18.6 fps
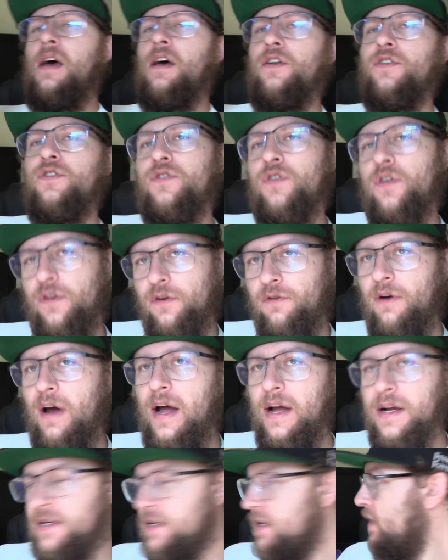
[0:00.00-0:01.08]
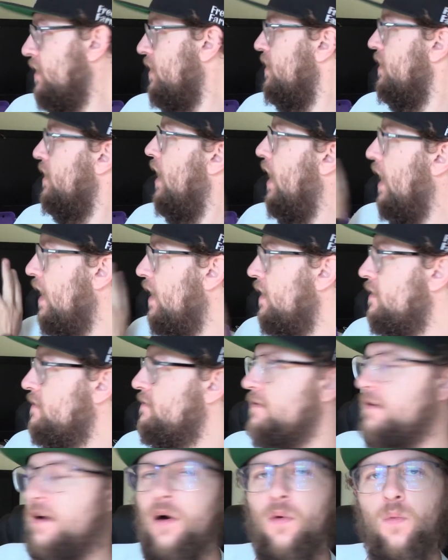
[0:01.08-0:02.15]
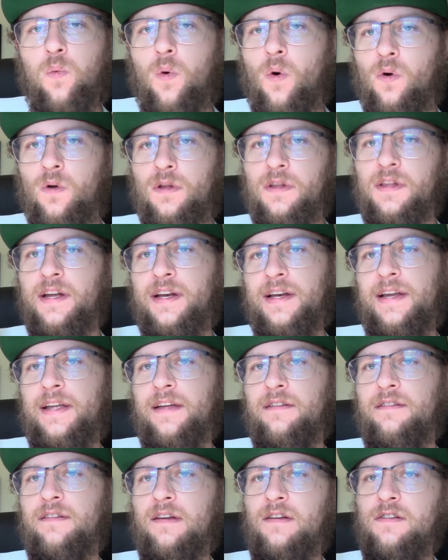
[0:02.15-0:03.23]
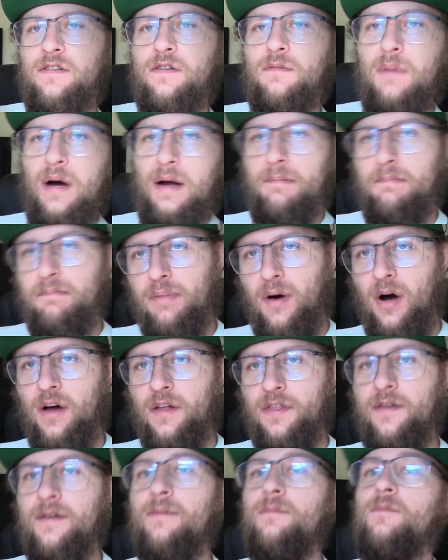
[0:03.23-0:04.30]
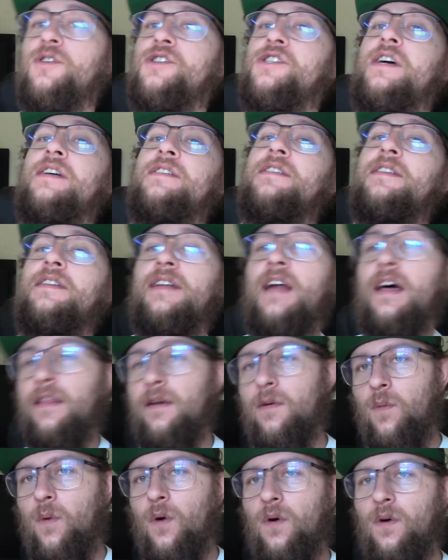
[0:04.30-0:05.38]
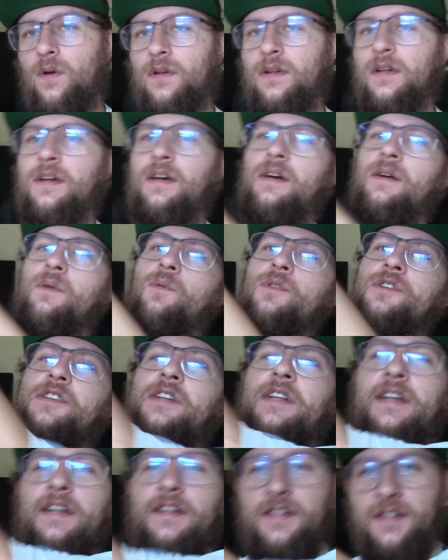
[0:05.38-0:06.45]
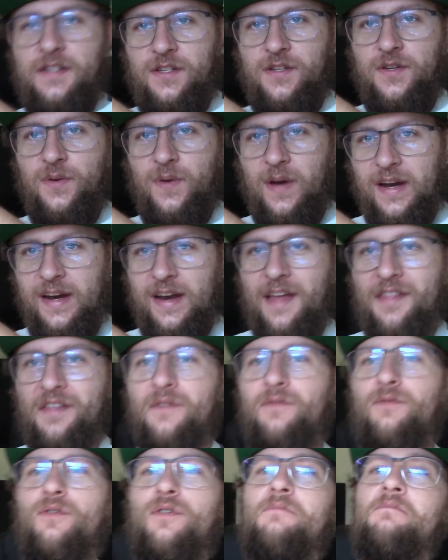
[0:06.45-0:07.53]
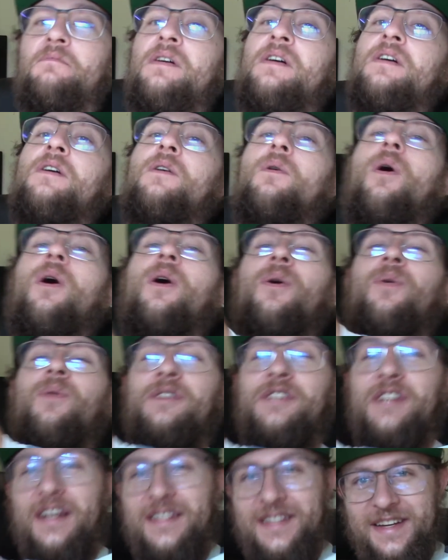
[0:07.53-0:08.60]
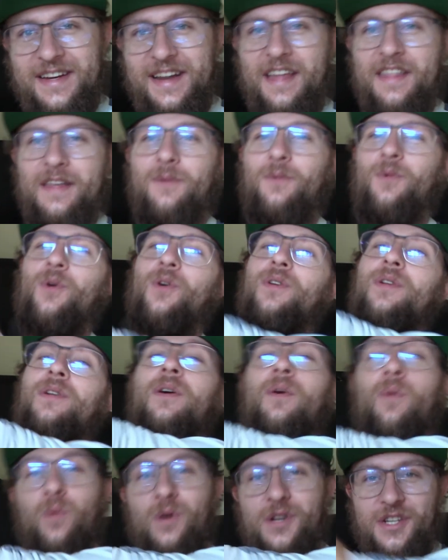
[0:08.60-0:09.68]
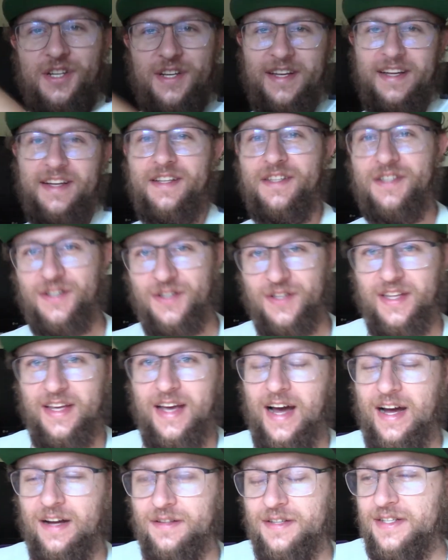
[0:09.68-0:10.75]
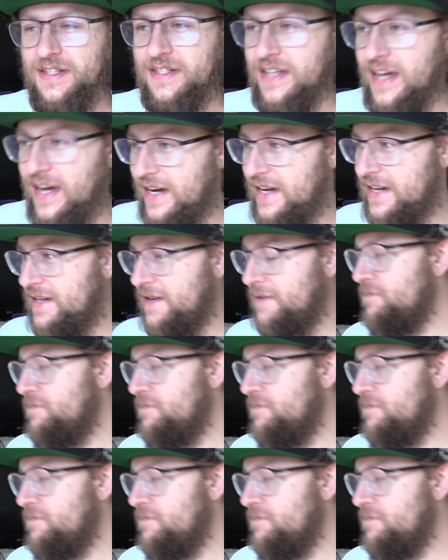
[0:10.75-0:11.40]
To the right, I have a wall that leads into my bathroom, which has another wall, which leads to another room, which has another wall, which leads to the outside.